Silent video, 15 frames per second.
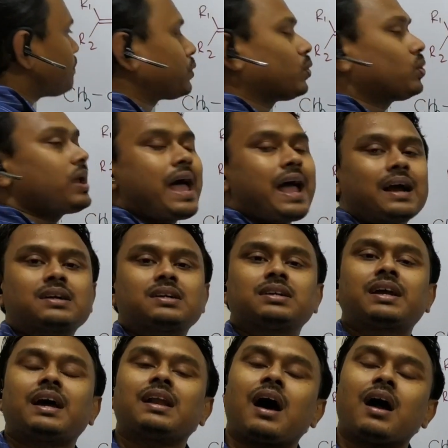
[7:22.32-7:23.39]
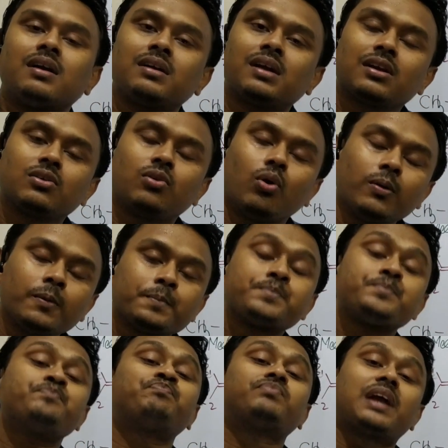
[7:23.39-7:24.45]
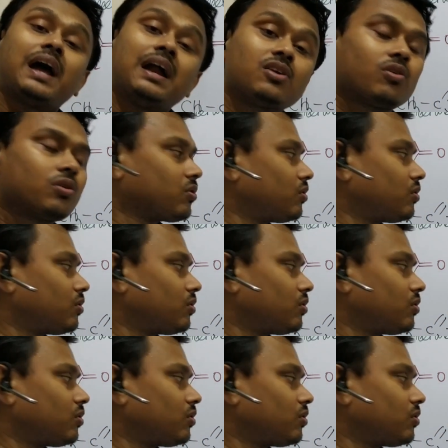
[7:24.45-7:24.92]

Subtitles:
product can undergo aldol